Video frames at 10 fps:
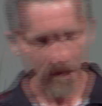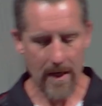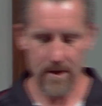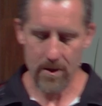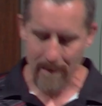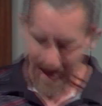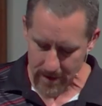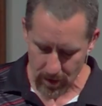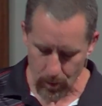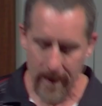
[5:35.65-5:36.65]
In this
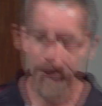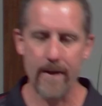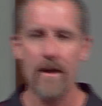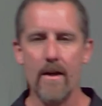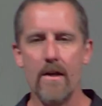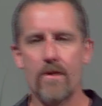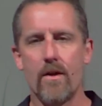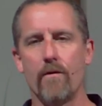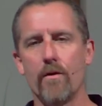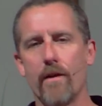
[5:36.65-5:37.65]
passage, we get
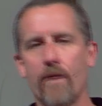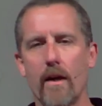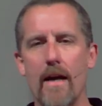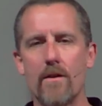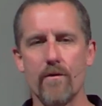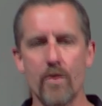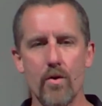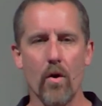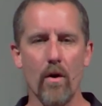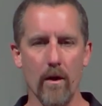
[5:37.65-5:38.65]
several different kinds of
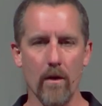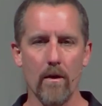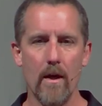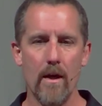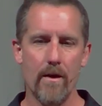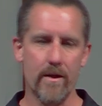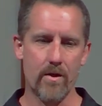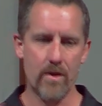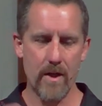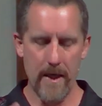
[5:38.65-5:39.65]
soil that
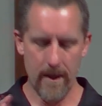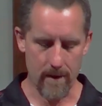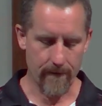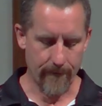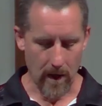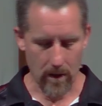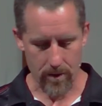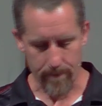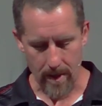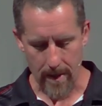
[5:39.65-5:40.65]
seed falls
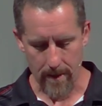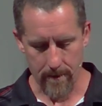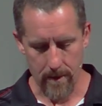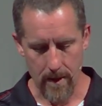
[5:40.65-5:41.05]
upon.